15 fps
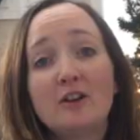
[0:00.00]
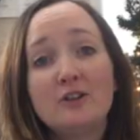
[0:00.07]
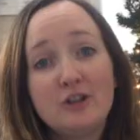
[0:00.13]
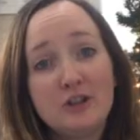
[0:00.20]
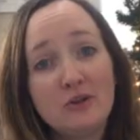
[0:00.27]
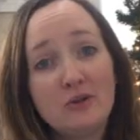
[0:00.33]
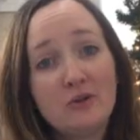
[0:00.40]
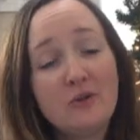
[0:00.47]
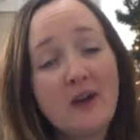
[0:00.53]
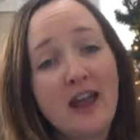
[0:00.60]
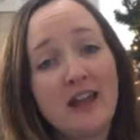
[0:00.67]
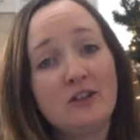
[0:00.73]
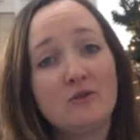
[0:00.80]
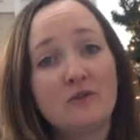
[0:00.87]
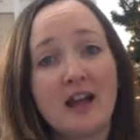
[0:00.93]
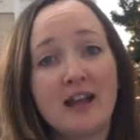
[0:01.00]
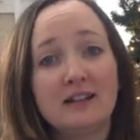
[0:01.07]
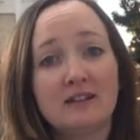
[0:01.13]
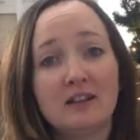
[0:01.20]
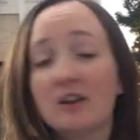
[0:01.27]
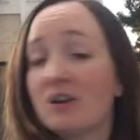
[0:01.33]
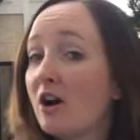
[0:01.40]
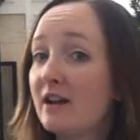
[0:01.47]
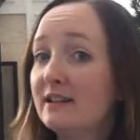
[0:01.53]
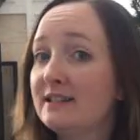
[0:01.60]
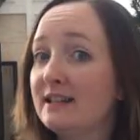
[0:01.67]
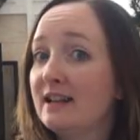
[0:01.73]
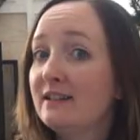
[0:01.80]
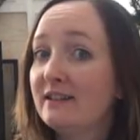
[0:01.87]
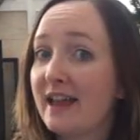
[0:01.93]
new and you liked
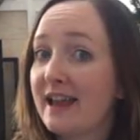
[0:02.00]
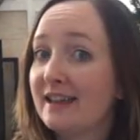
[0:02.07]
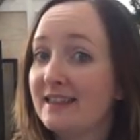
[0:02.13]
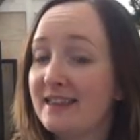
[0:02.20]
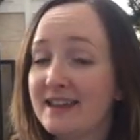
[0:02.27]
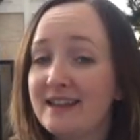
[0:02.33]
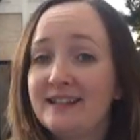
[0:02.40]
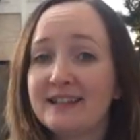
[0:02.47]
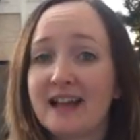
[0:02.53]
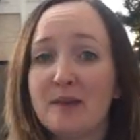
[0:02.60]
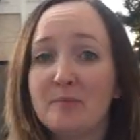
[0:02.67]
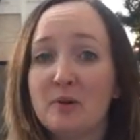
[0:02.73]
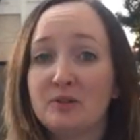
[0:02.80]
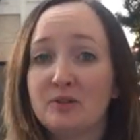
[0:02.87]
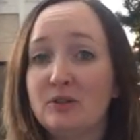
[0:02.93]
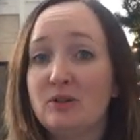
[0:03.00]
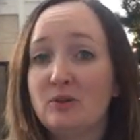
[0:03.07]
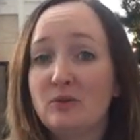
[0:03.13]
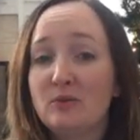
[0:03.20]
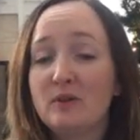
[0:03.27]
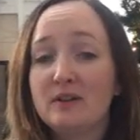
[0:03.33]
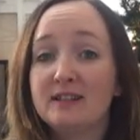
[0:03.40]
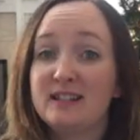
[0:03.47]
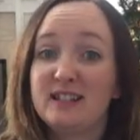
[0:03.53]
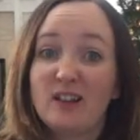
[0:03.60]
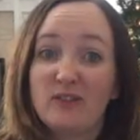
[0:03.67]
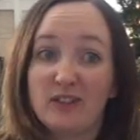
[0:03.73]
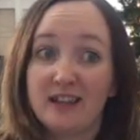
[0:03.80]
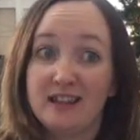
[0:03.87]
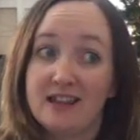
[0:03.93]
content like this, I post new
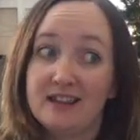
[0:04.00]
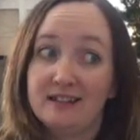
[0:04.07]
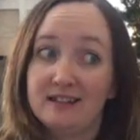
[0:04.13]
stuff like this,